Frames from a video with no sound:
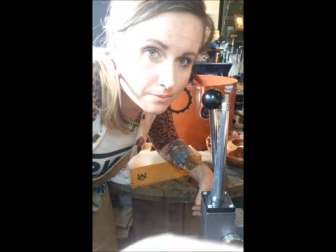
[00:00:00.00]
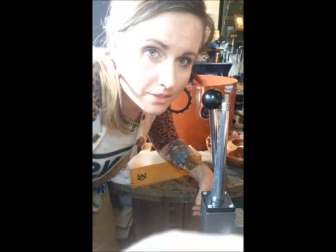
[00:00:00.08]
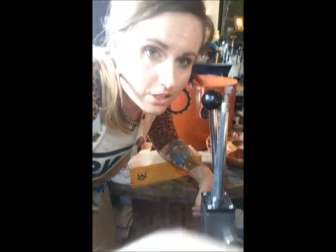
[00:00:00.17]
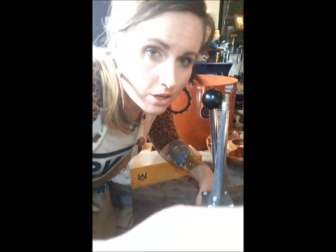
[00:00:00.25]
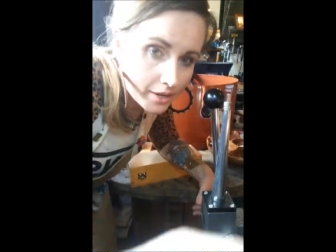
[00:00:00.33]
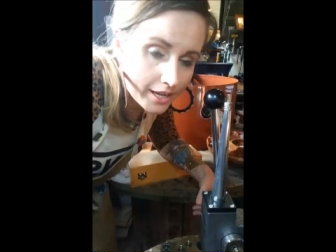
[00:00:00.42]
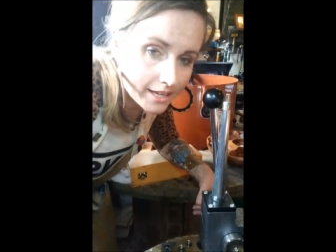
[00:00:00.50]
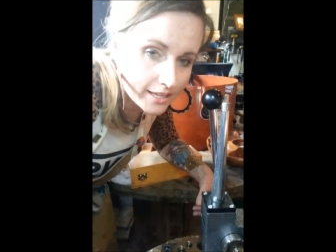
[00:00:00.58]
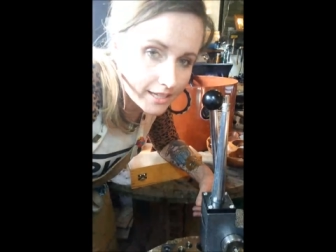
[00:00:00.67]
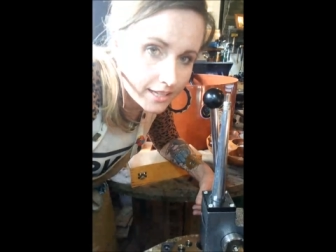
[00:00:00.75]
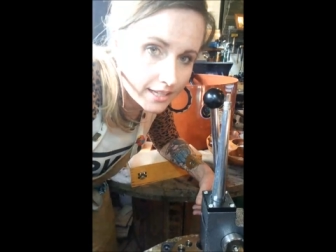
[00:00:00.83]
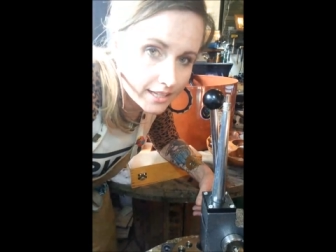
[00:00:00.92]
I'm going to go
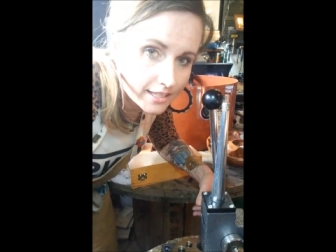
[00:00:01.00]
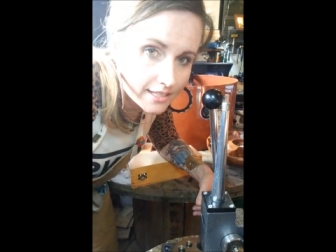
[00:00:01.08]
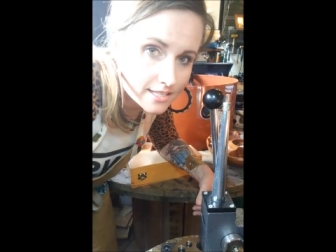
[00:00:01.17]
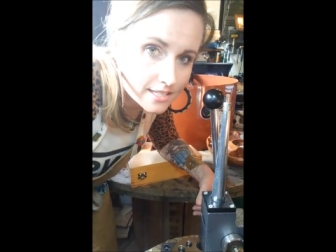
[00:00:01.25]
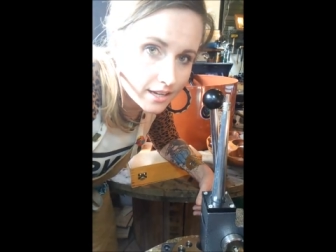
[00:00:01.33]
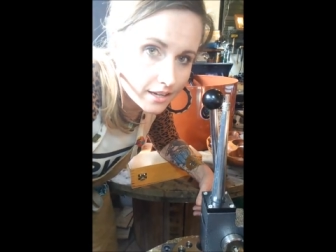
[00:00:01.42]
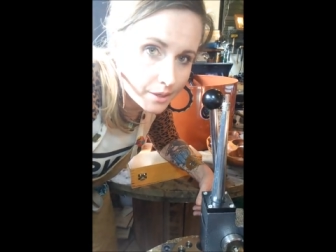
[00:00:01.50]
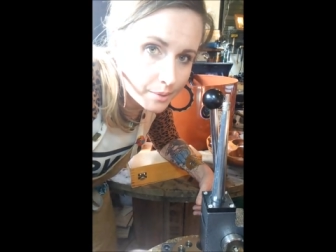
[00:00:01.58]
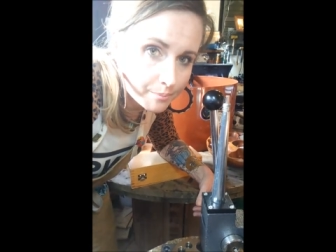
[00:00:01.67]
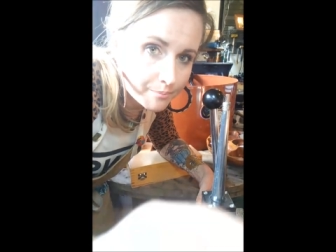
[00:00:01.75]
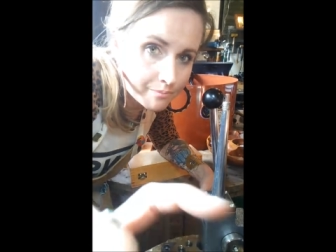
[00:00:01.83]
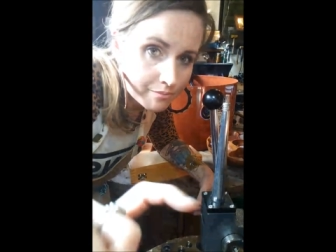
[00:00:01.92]
ahead and
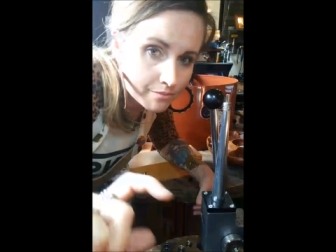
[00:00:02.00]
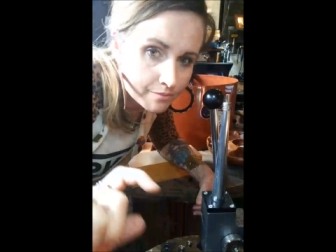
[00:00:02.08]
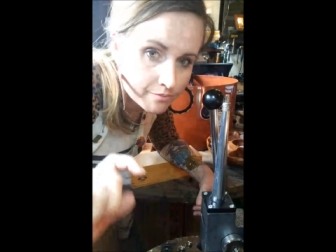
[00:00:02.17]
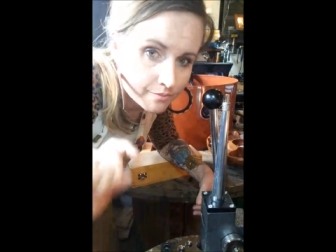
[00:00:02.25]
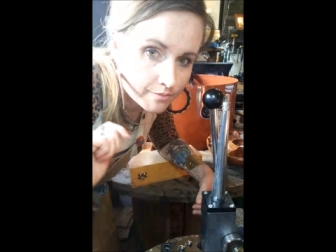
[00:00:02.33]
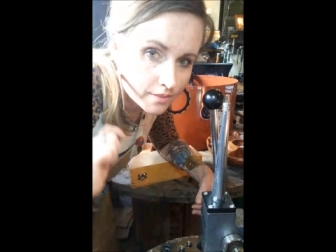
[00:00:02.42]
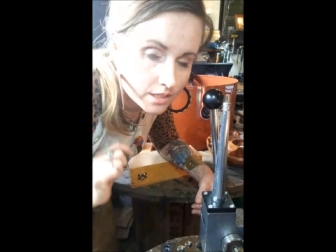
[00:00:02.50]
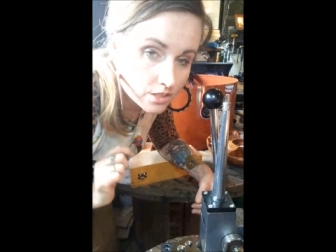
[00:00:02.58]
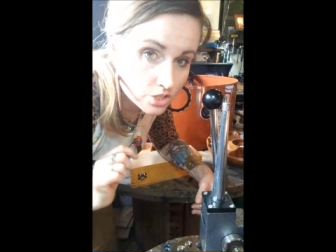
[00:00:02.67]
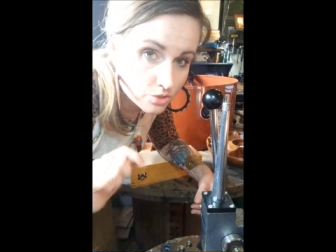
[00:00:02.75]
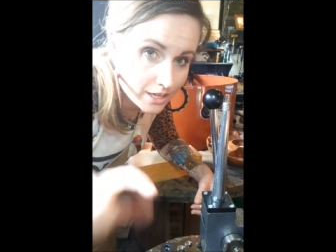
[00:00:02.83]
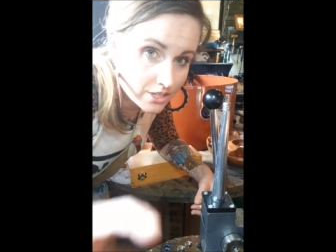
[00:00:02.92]
um,
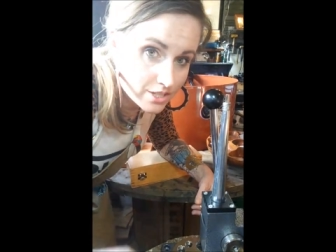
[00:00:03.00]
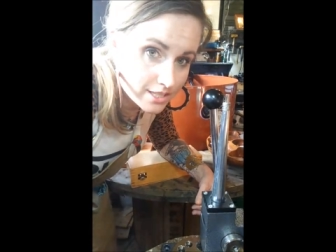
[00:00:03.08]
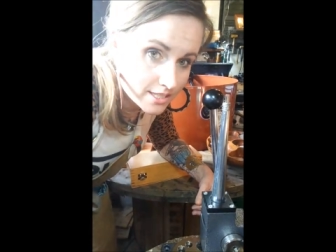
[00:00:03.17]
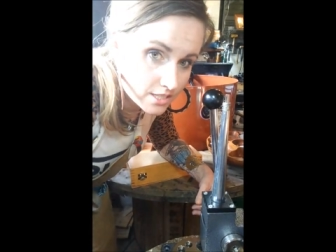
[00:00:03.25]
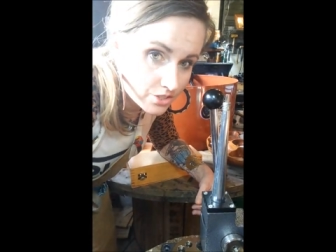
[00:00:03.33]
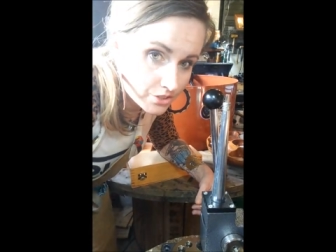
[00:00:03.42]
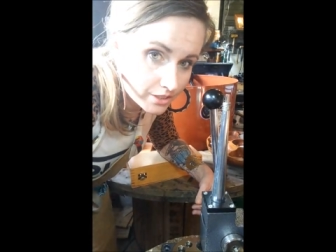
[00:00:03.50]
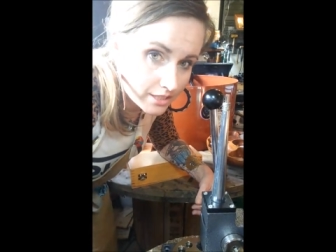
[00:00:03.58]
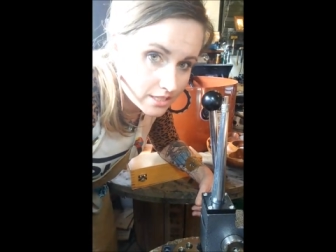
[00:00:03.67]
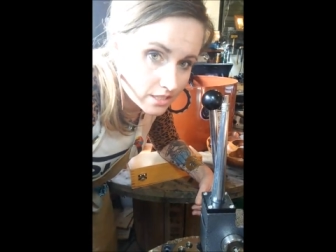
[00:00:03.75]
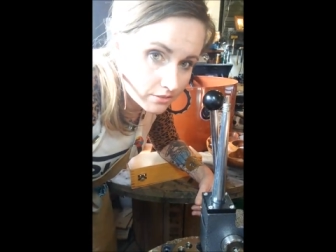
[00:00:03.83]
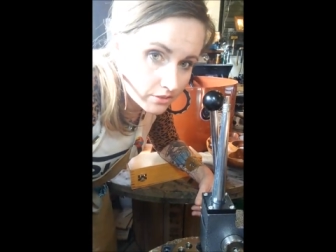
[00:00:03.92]
stretch this
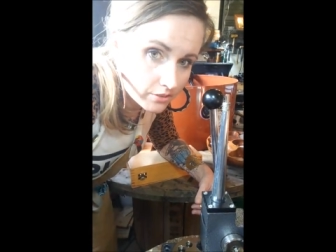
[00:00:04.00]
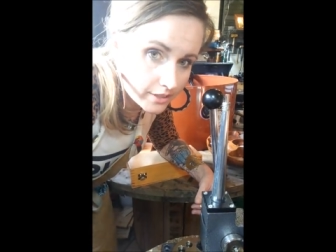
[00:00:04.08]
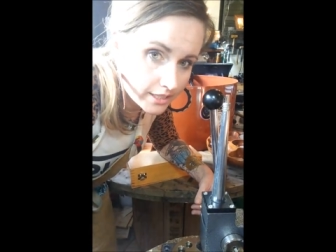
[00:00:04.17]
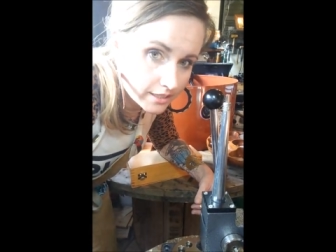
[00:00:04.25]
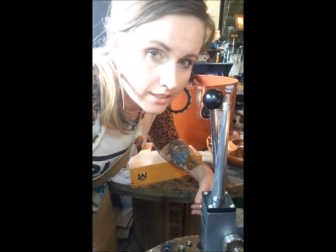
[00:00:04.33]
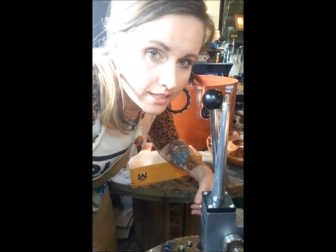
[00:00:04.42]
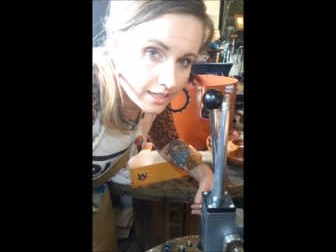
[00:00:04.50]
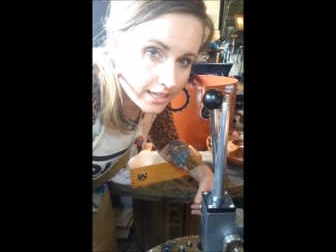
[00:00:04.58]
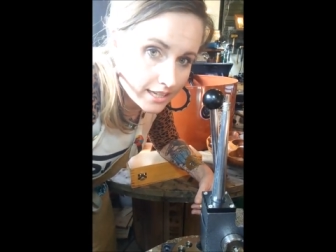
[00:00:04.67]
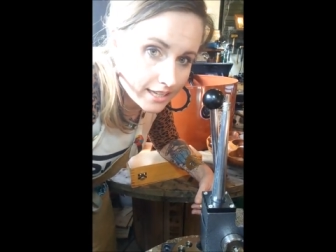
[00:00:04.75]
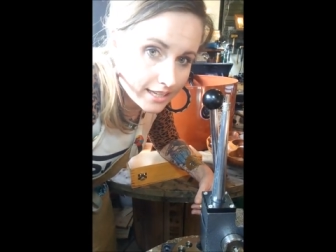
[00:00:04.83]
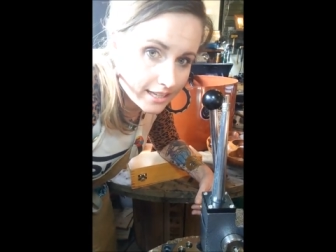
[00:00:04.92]
sterling silver ring.
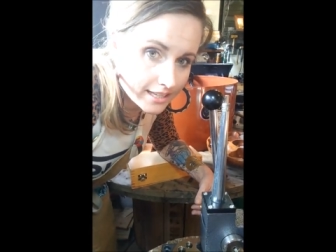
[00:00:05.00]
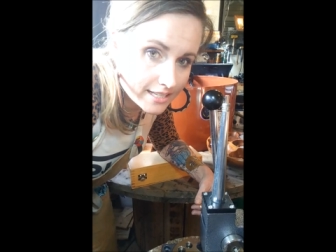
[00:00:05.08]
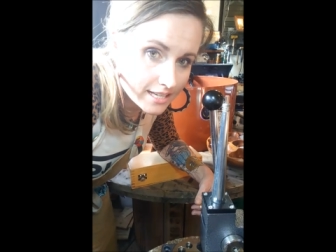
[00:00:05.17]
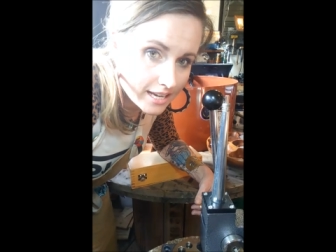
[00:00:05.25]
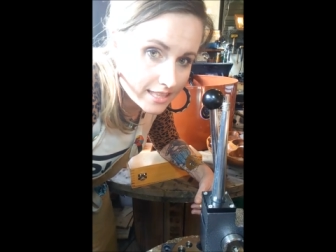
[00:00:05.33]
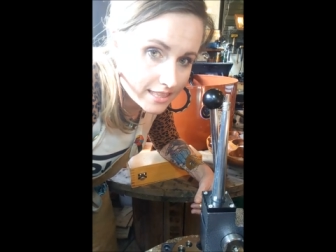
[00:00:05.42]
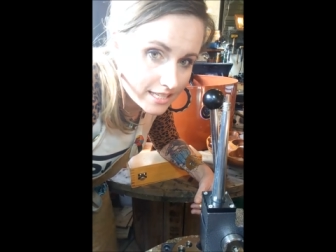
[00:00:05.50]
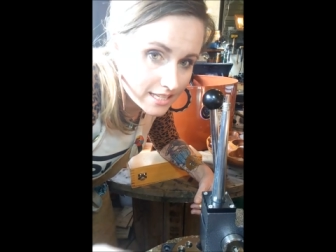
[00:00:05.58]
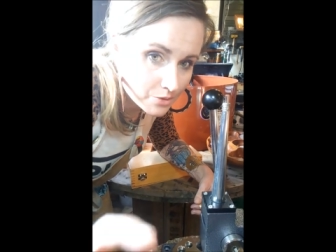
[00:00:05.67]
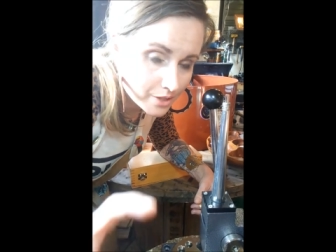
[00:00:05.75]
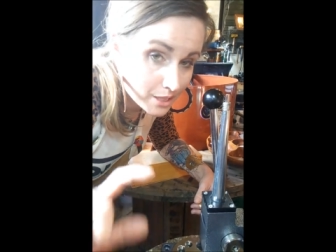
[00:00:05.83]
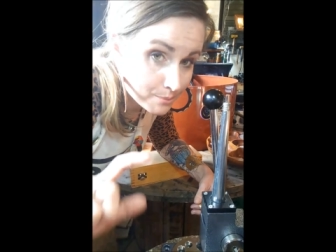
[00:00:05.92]
And I
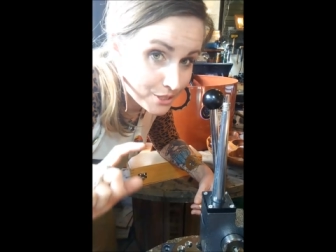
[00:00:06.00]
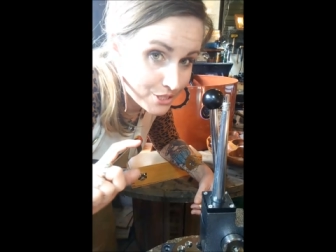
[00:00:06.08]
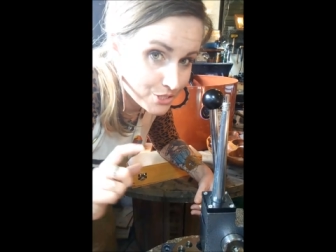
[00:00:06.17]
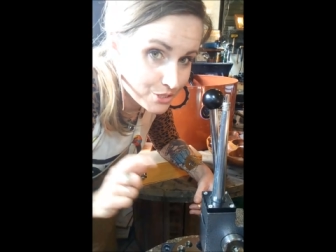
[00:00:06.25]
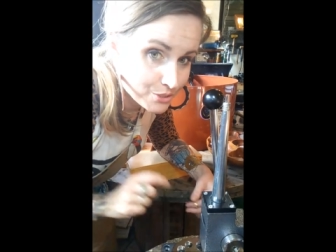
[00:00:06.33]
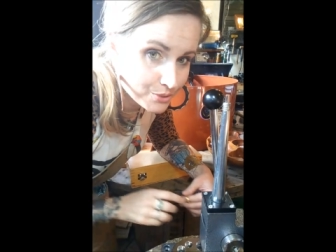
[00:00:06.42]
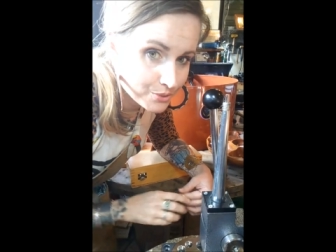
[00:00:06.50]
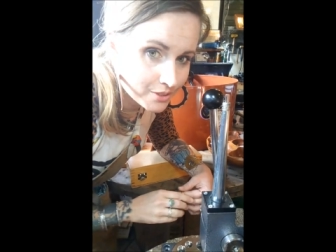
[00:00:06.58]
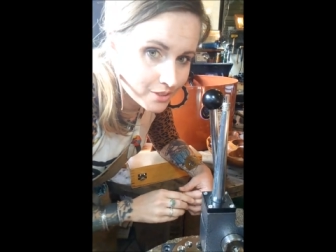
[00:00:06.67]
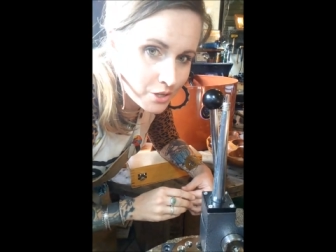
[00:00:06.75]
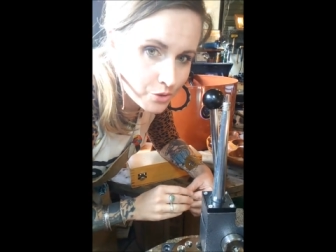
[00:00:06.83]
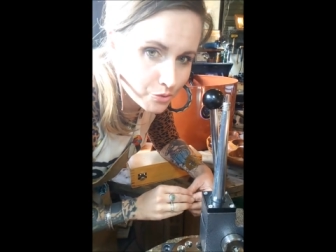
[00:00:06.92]
think what I'm going to do,
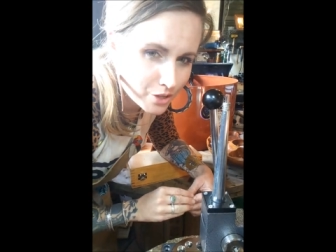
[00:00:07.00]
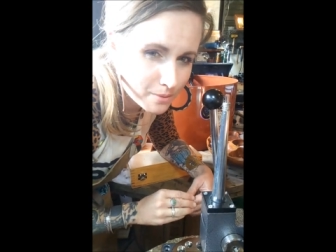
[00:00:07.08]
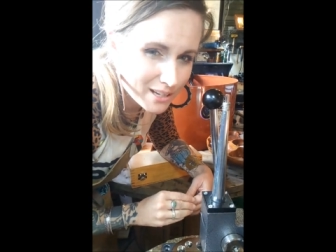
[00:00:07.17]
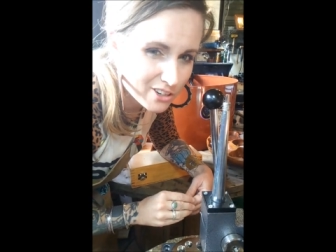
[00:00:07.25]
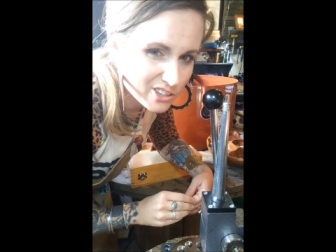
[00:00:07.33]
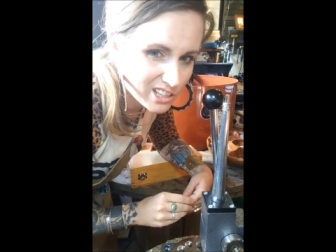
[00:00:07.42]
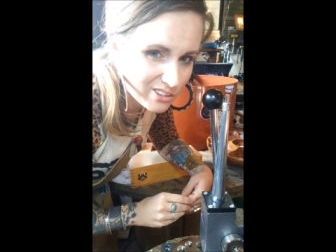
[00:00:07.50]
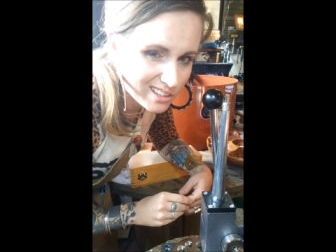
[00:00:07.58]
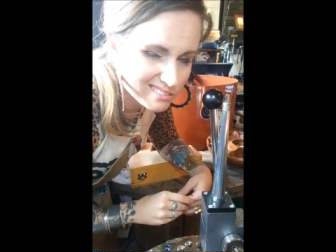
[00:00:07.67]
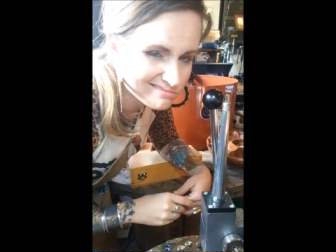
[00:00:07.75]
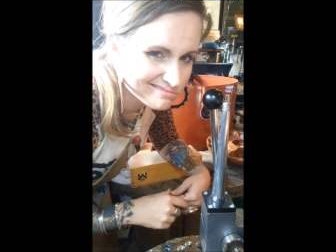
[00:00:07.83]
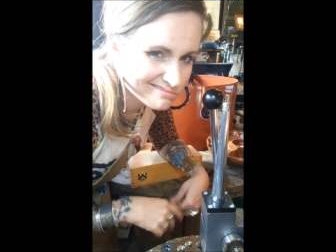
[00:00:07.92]
what about Corona?